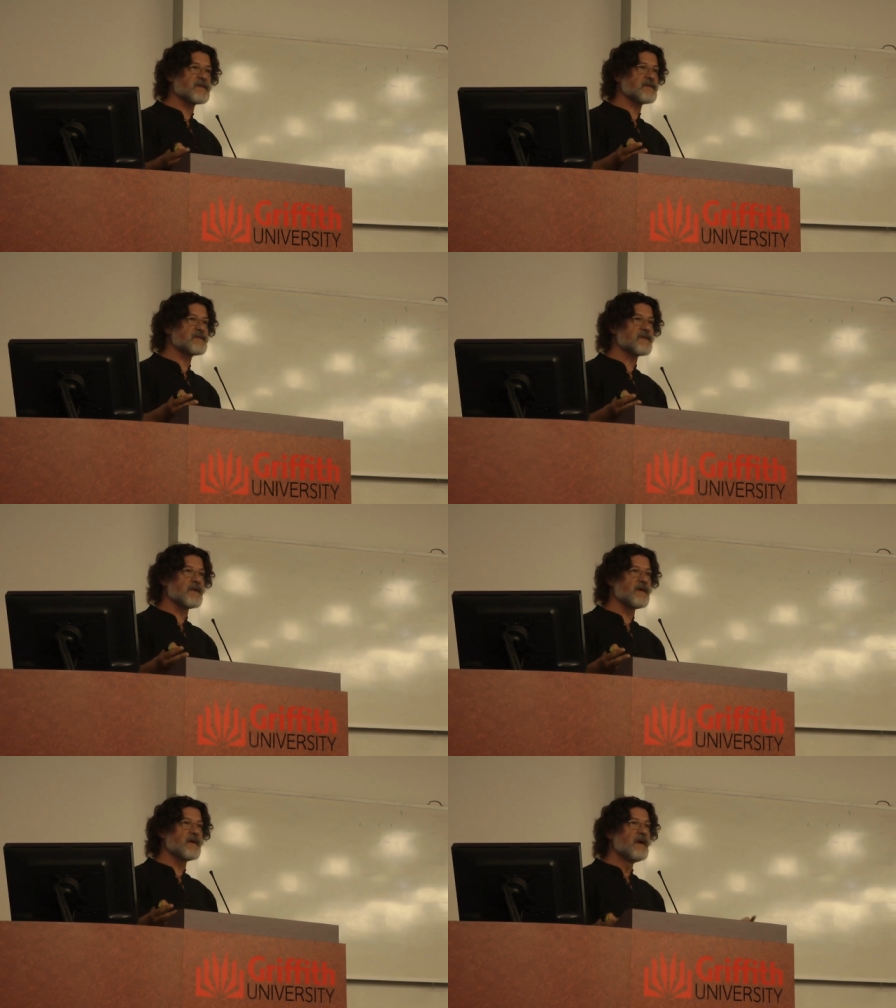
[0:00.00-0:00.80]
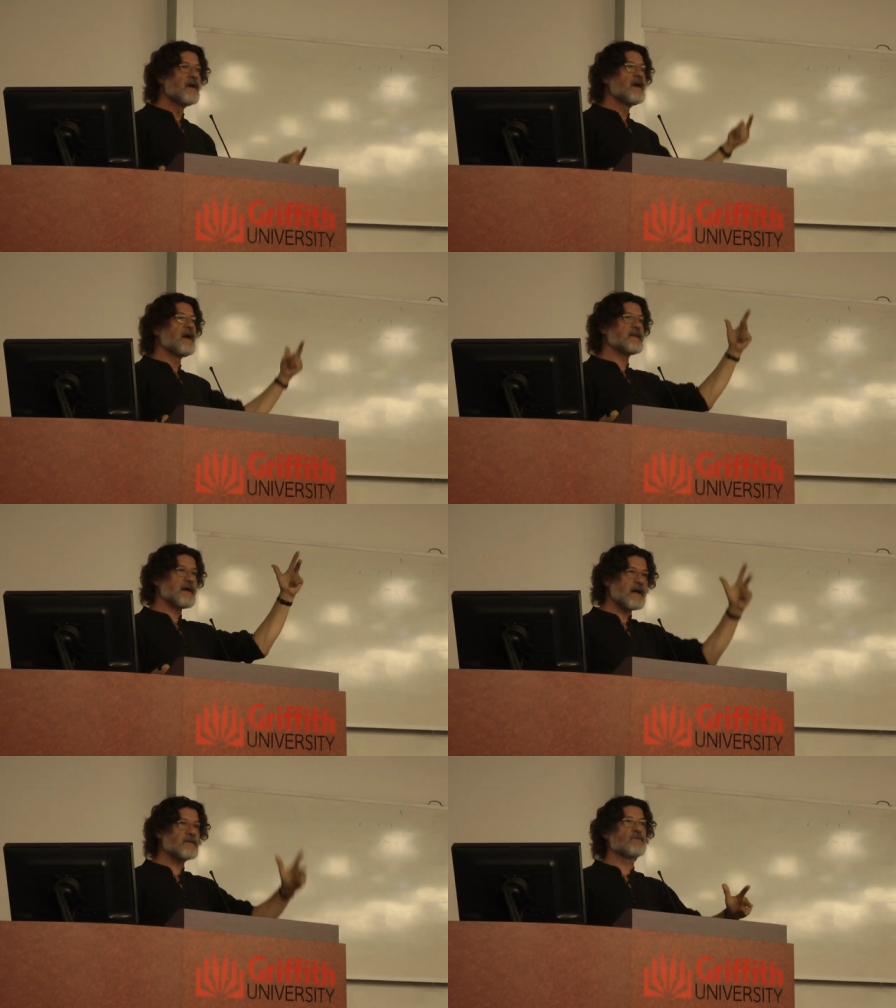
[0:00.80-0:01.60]
existing and
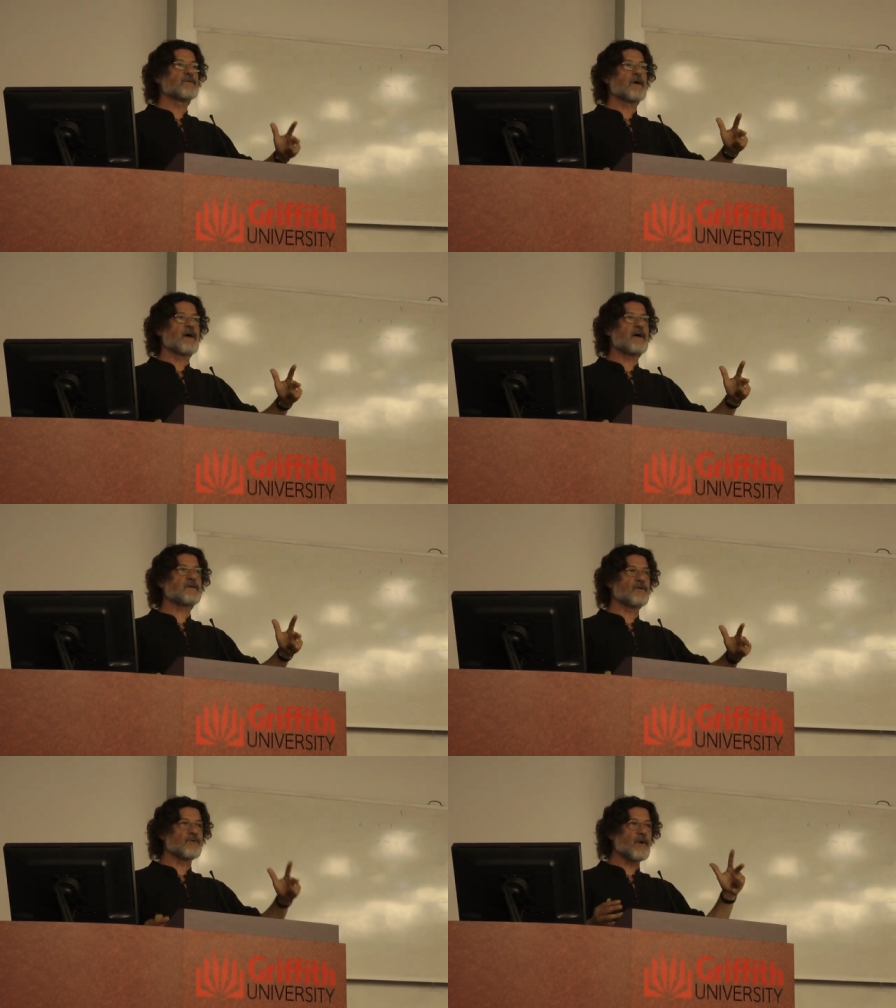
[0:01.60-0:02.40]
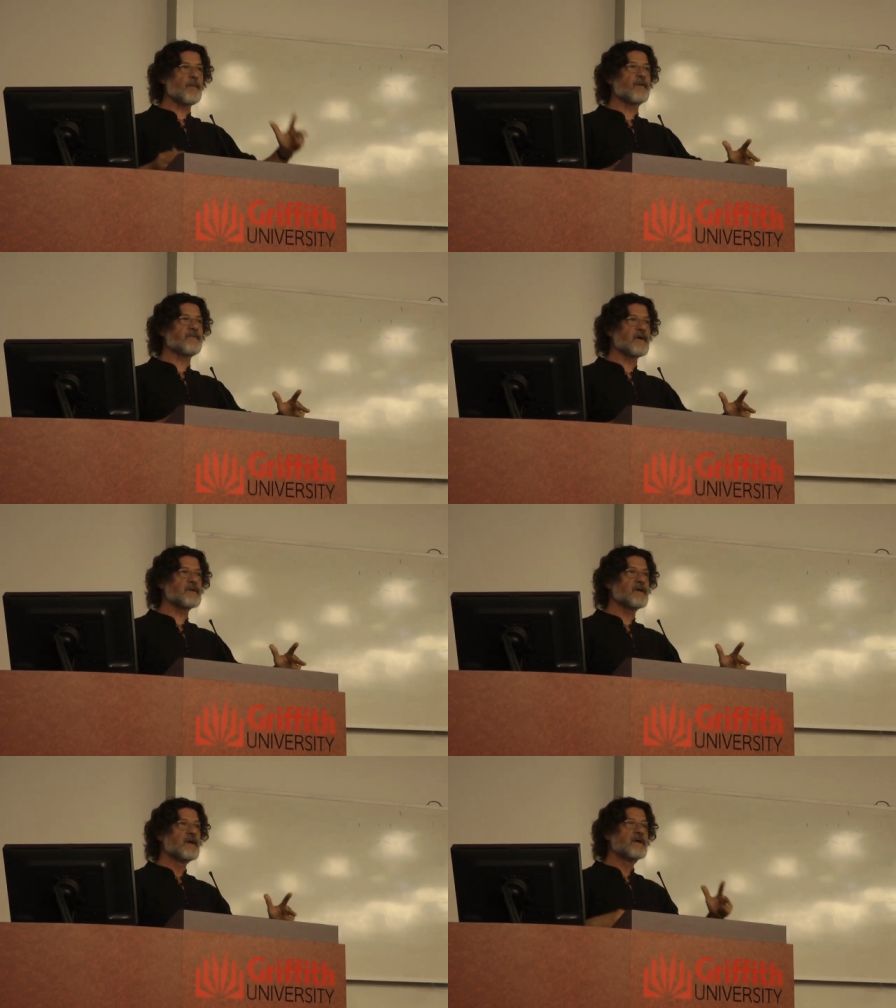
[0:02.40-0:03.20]
add on, add on top of
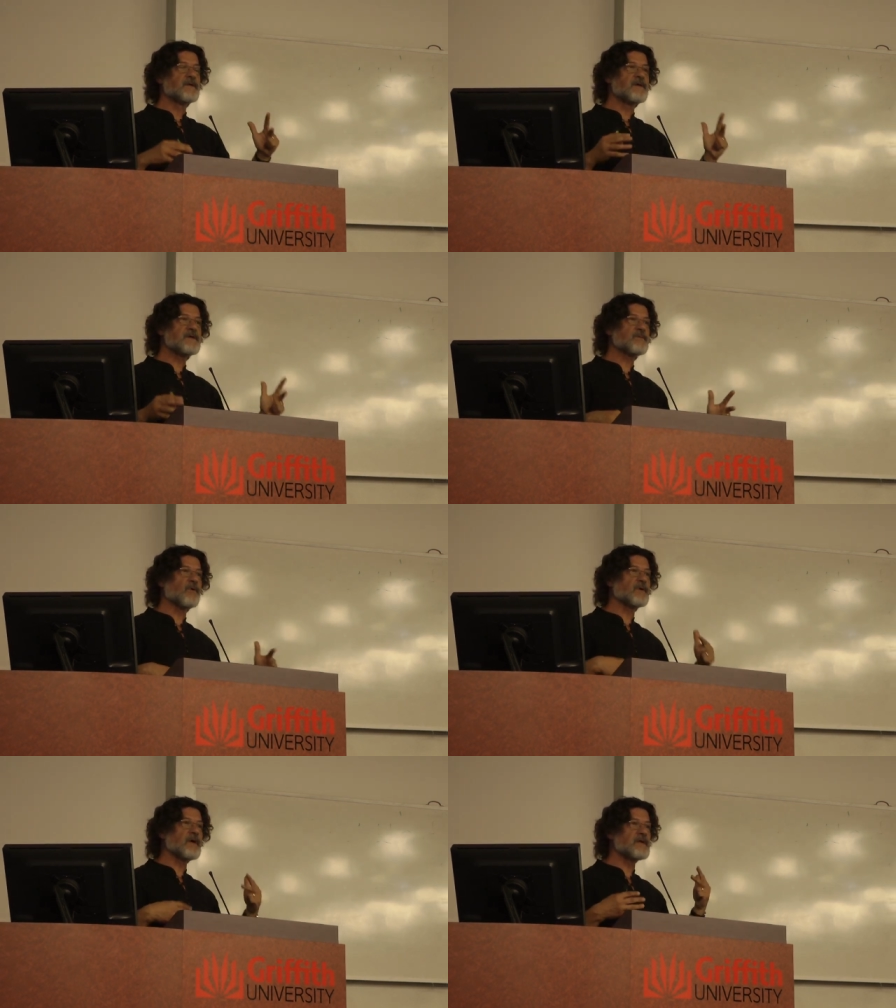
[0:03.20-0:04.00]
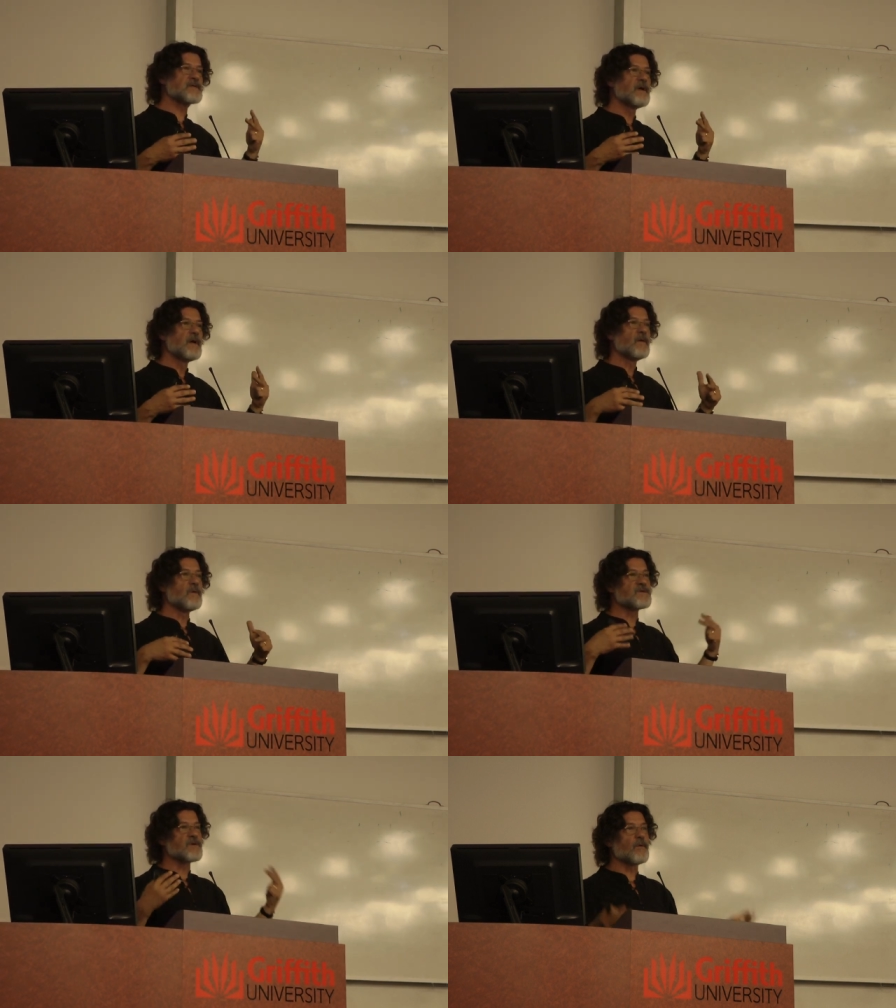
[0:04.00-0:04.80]
it this what is
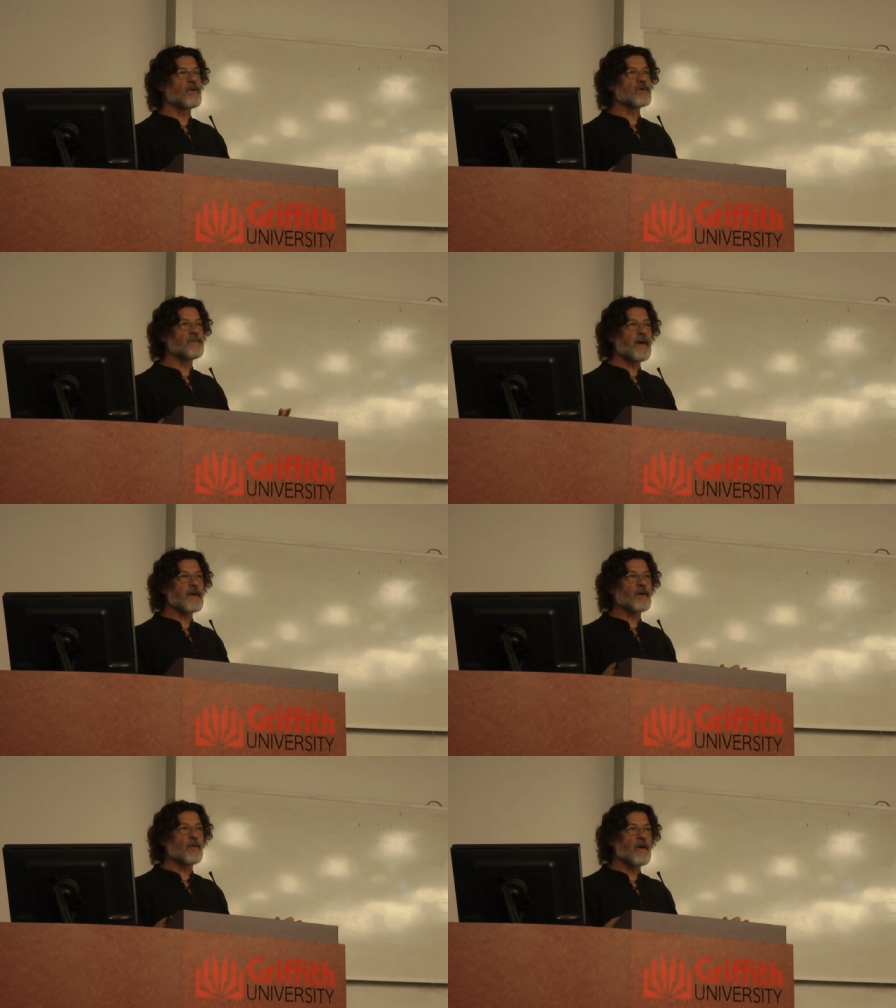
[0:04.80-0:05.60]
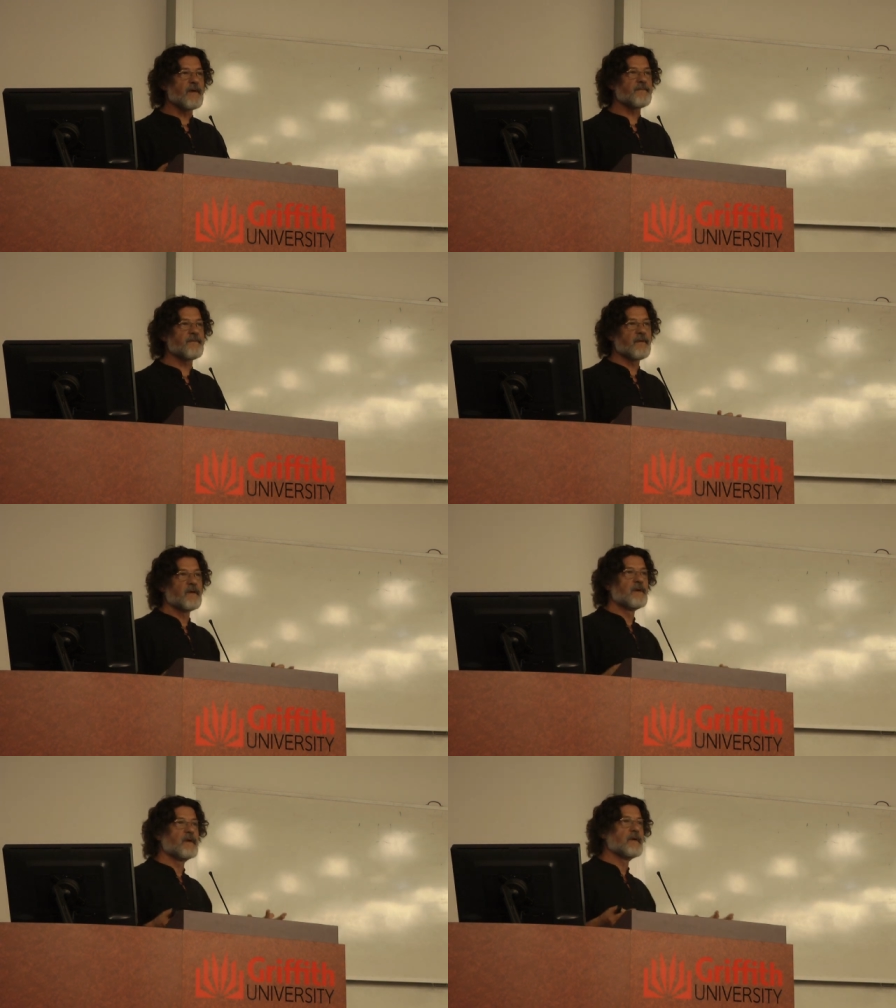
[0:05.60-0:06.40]
with so-called microwave
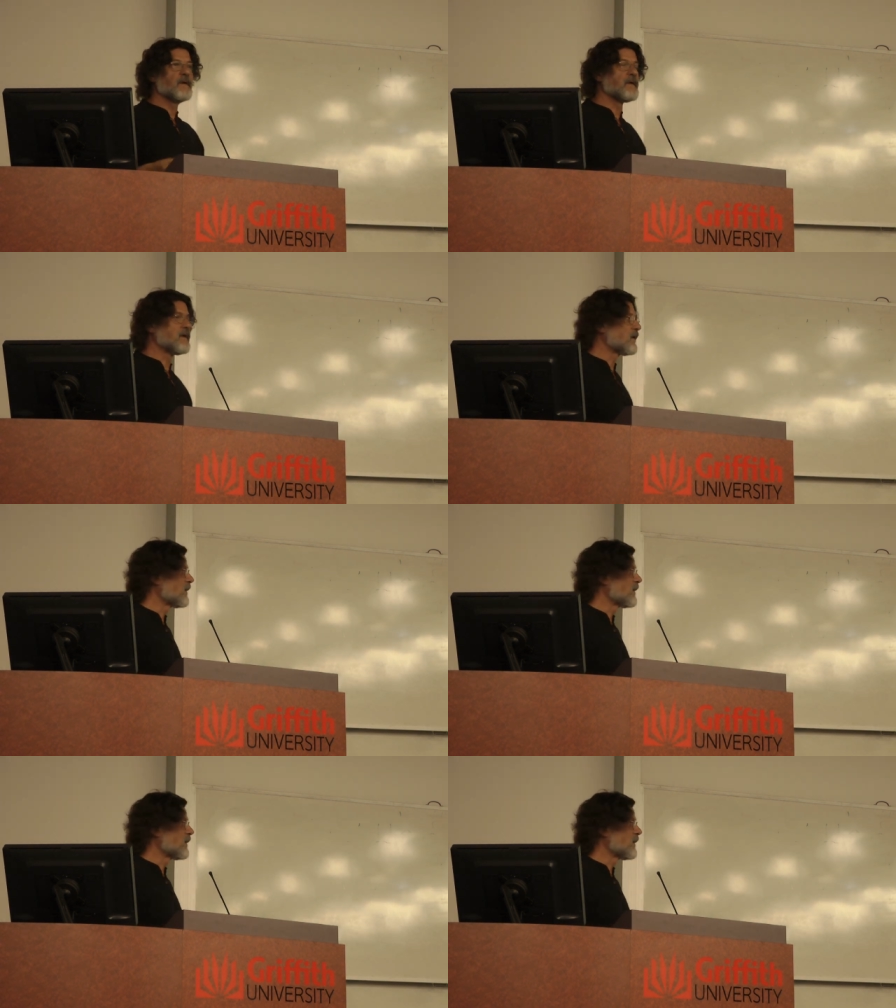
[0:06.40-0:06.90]
uh, uh,